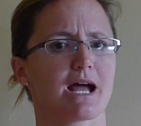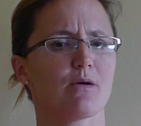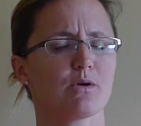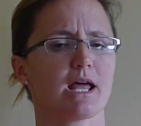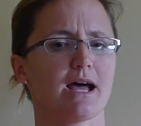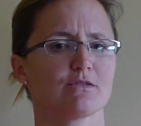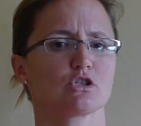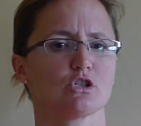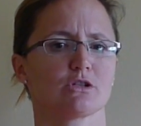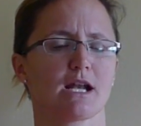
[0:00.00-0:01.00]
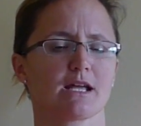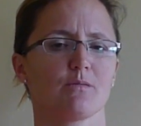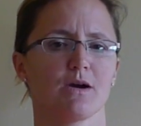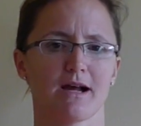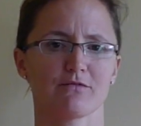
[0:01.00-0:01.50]
I want to have a shirt that I can
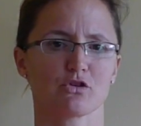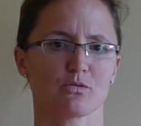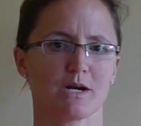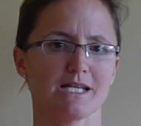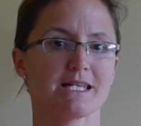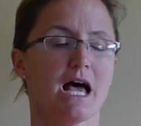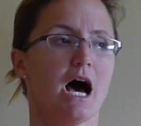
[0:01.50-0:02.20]
wear after the race.